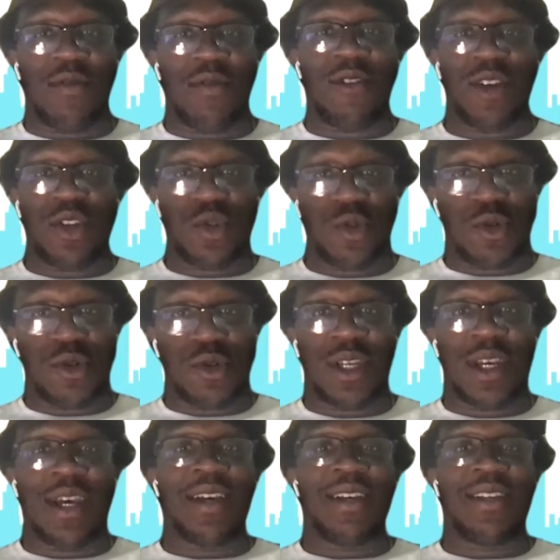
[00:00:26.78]
visuals.
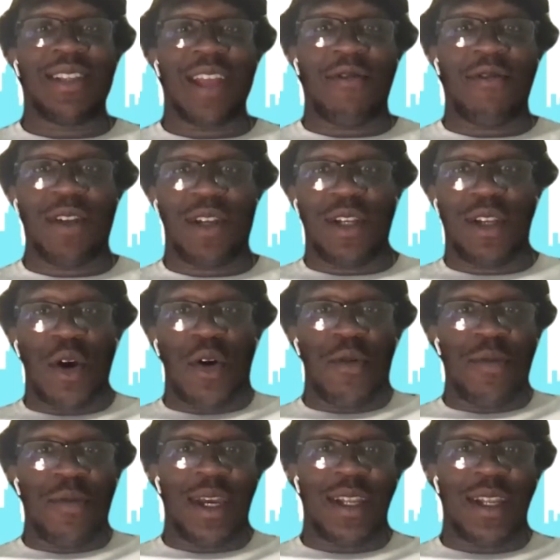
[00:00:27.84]
It's definitely dope, man.